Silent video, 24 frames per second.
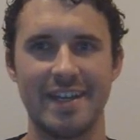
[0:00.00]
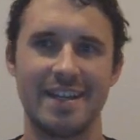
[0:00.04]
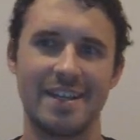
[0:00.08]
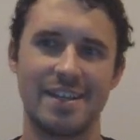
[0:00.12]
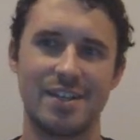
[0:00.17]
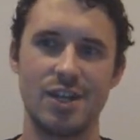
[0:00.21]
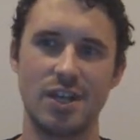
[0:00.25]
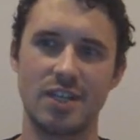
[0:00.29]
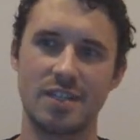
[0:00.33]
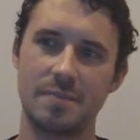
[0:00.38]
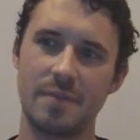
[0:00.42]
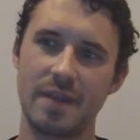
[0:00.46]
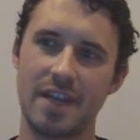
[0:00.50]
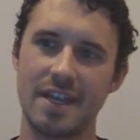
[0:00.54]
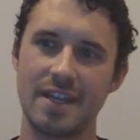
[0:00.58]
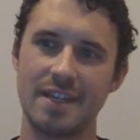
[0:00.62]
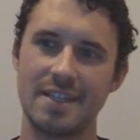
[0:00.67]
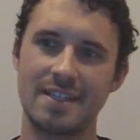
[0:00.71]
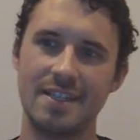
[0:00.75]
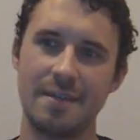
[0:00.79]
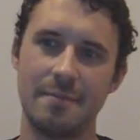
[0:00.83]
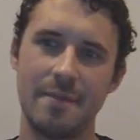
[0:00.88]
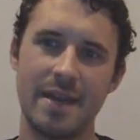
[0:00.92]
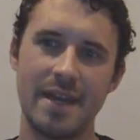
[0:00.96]
Just
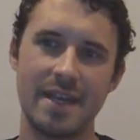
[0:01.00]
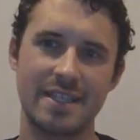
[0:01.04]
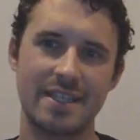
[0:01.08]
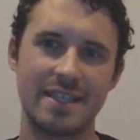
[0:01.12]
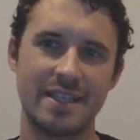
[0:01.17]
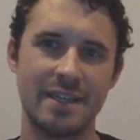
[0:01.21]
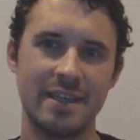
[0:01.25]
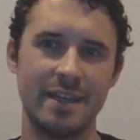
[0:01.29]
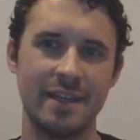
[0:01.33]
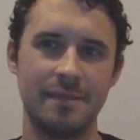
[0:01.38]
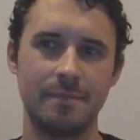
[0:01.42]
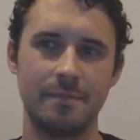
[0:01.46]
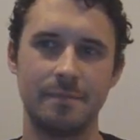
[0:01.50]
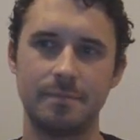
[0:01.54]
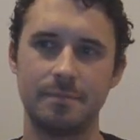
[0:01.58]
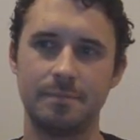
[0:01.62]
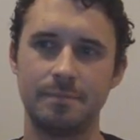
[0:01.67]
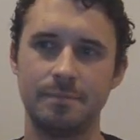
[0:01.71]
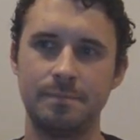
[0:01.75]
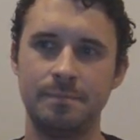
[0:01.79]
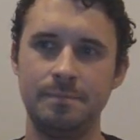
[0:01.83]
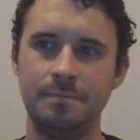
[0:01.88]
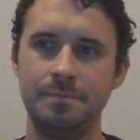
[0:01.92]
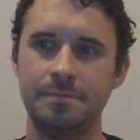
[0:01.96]
because it makes it,
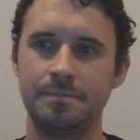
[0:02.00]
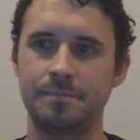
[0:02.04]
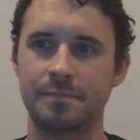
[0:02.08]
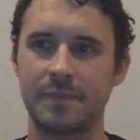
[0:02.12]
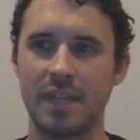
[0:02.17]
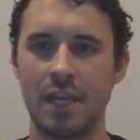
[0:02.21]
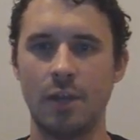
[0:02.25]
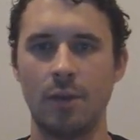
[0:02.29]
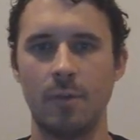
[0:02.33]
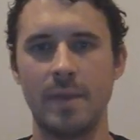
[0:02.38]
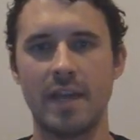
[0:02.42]
it'll